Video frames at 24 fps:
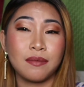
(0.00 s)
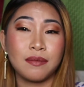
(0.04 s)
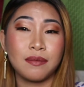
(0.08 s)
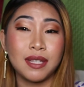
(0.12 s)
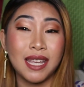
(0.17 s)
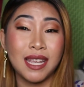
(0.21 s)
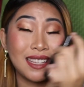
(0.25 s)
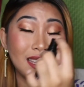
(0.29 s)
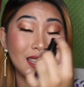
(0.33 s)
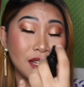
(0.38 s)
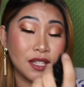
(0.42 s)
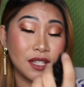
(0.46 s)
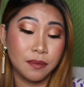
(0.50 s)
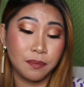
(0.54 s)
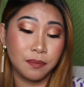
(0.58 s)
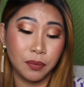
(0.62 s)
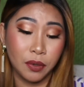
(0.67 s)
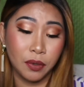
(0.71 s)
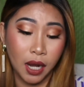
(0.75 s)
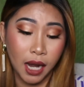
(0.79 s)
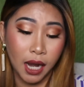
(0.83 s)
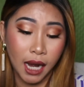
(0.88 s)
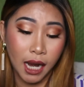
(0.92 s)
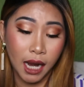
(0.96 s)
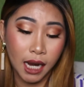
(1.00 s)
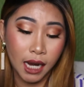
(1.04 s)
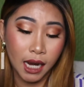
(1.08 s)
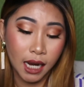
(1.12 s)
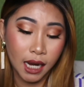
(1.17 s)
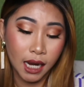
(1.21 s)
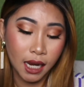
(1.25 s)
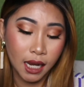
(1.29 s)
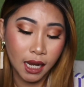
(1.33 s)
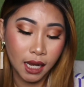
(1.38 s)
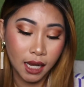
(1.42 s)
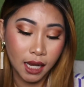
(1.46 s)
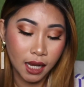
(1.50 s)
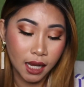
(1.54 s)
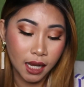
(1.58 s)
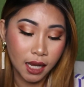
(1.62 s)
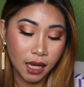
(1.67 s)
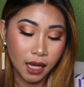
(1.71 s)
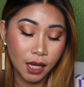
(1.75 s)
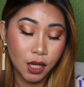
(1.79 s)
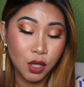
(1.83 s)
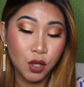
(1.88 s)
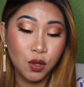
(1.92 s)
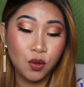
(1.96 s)
setting spray,
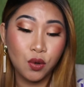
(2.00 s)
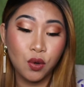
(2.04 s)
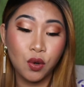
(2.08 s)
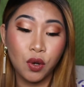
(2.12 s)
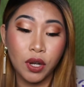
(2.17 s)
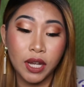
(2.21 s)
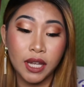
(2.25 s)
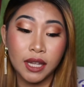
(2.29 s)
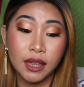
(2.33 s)
yung